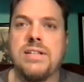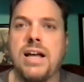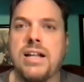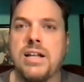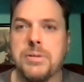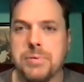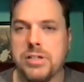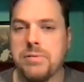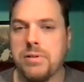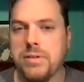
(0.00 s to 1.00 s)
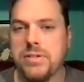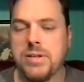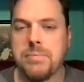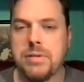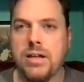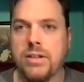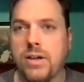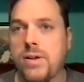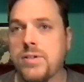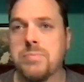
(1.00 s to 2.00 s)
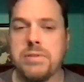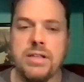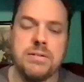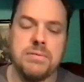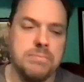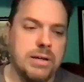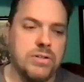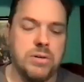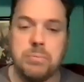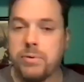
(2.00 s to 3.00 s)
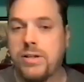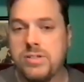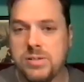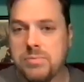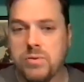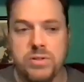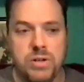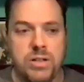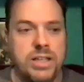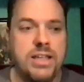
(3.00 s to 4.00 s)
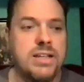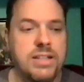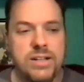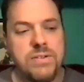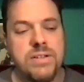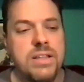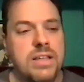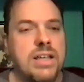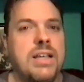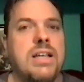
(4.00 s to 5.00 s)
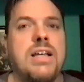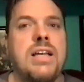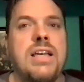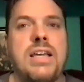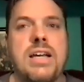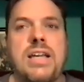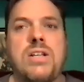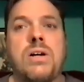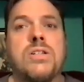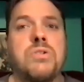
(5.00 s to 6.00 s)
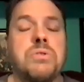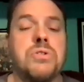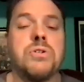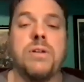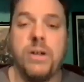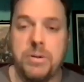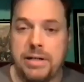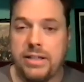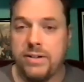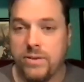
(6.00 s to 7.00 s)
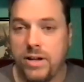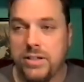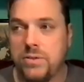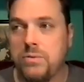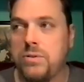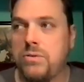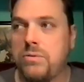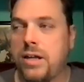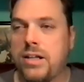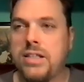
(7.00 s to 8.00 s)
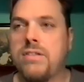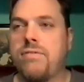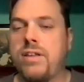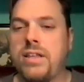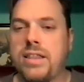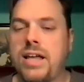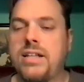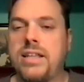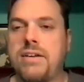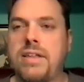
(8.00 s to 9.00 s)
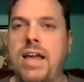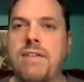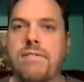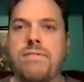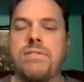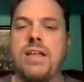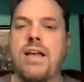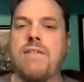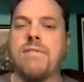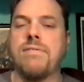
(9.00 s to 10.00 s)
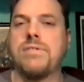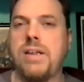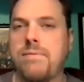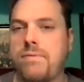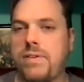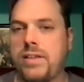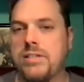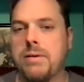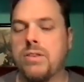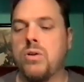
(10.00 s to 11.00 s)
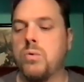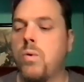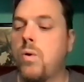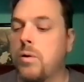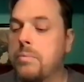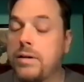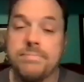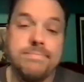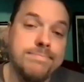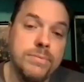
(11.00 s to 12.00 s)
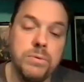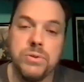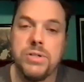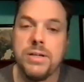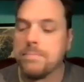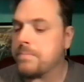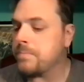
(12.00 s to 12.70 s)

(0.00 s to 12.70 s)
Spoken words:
not 100% of the Decepticon cause, but then Megatron praises him, so he's all in. He talks to a certain Autobot later on who you kind of get the feeling that they have the same feelings about the whole war, but we'll see.